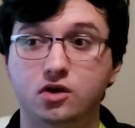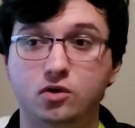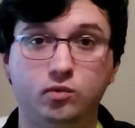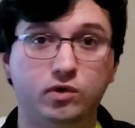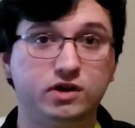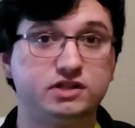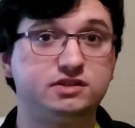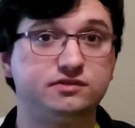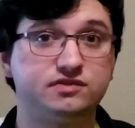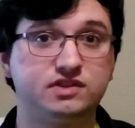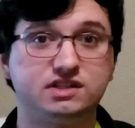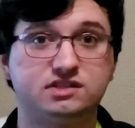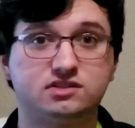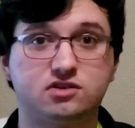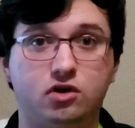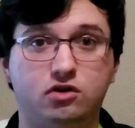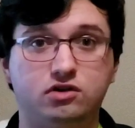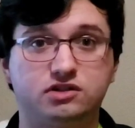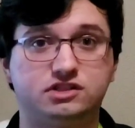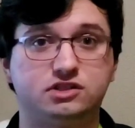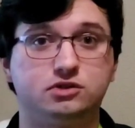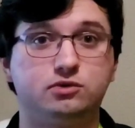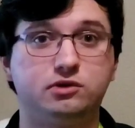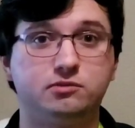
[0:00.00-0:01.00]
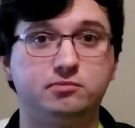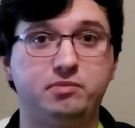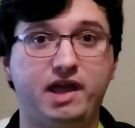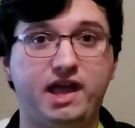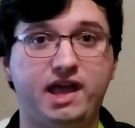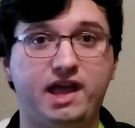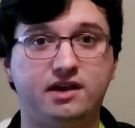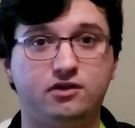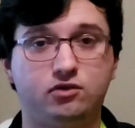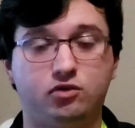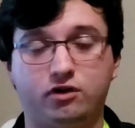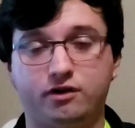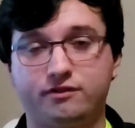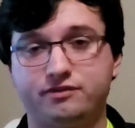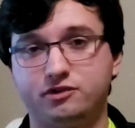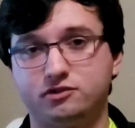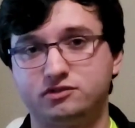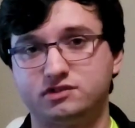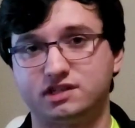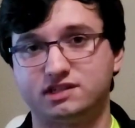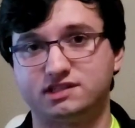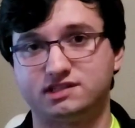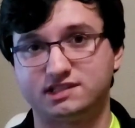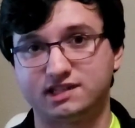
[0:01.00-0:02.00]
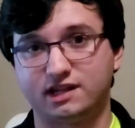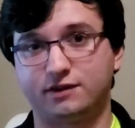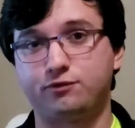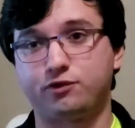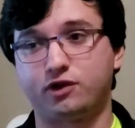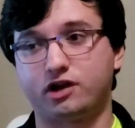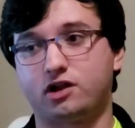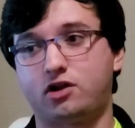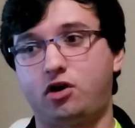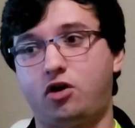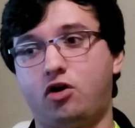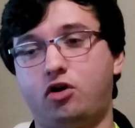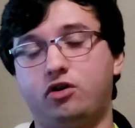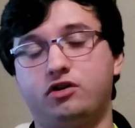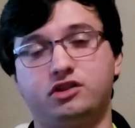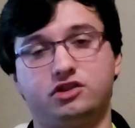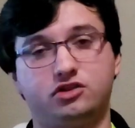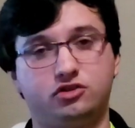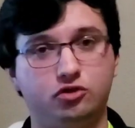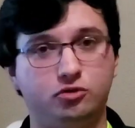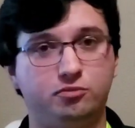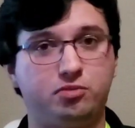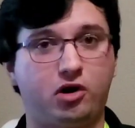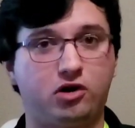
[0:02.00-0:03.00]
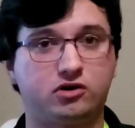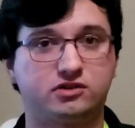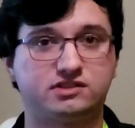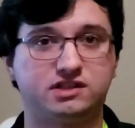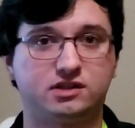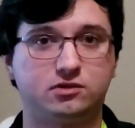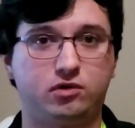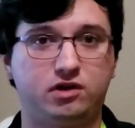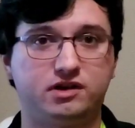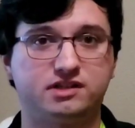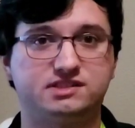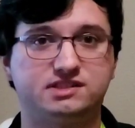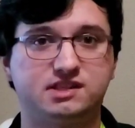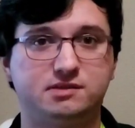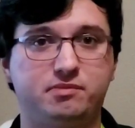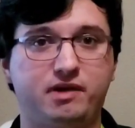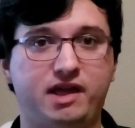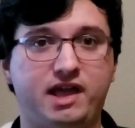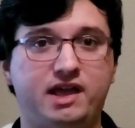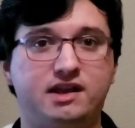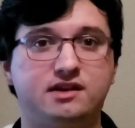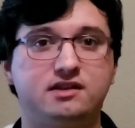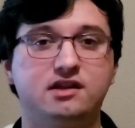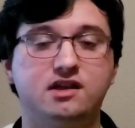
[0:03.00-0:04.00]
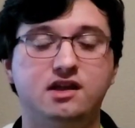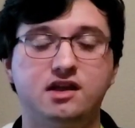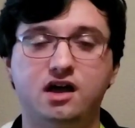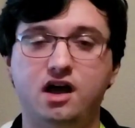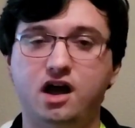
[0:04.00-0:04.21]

which of these cards you would ban, or if there's a different card you personally want to see banned.